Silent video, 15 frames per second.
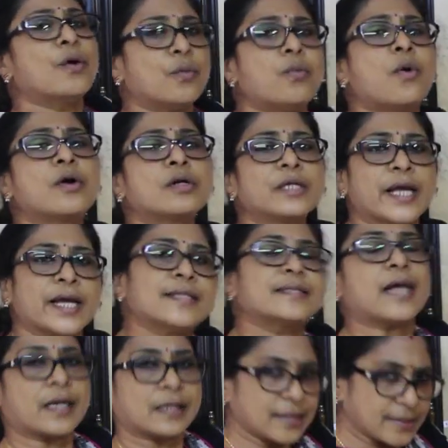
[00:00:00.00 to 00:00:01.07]
what
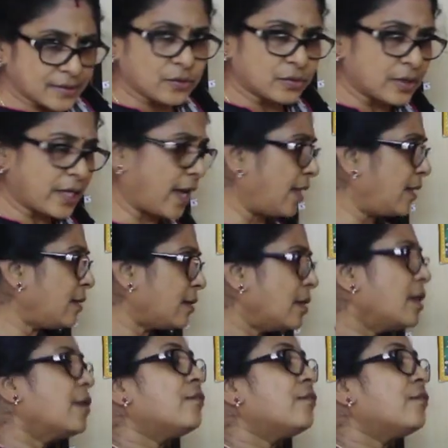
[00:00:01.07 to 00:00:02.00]
exactly is good health.